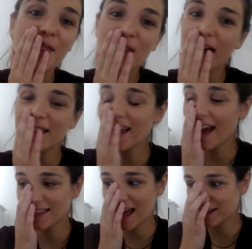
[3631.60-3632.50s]
that
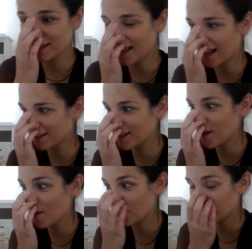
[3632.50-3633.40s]
yeah that's that's
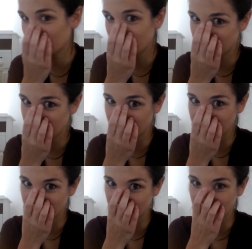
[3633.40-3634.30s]
near impossible to
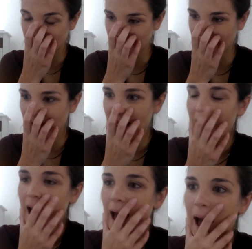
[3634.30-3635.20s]
answer briefly
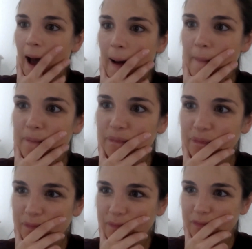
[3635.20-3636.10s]
um,
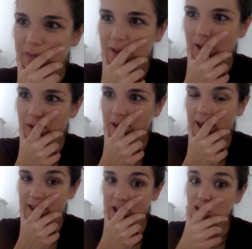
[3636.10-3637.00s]

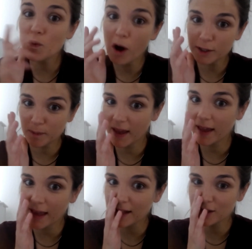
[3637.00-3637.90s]
okay, can you ask me
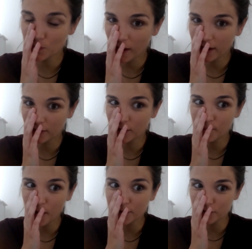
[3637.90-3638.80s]
again so I can
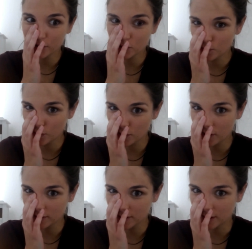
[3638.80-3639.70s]
compose a shorter
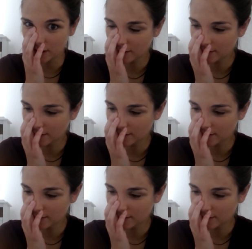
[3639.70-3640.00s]
answer?